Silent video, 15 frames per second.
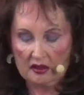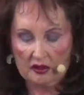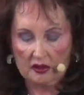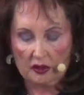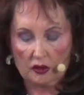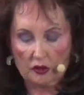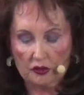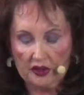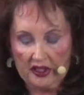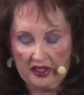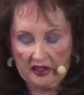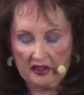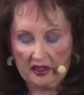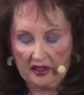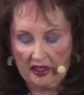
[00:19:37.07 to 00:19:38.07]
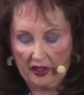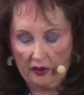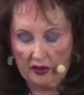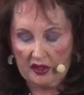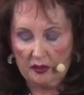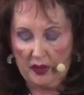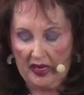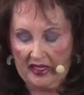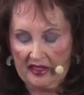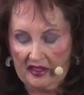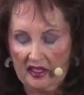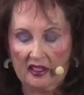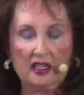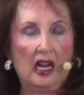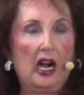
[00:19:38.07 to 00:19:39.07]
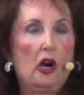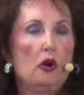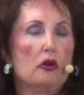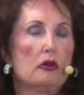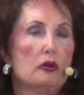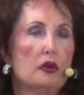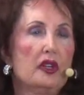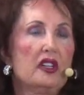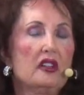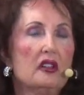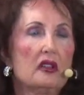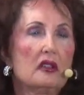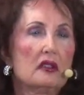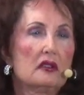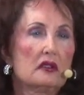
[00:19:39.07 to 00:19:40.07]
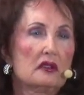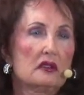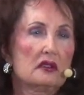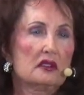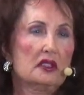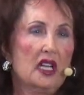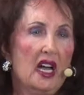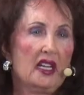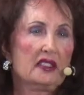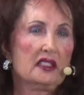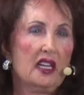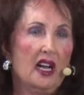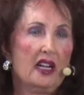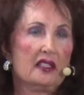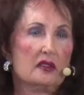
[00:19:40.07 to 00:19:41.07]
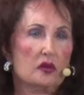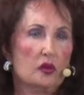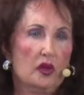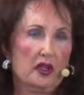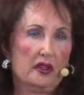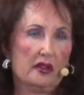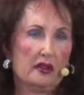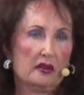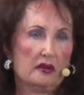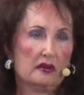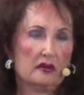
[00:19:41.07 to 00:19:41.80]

Decree and declare is based on our will, not God's will.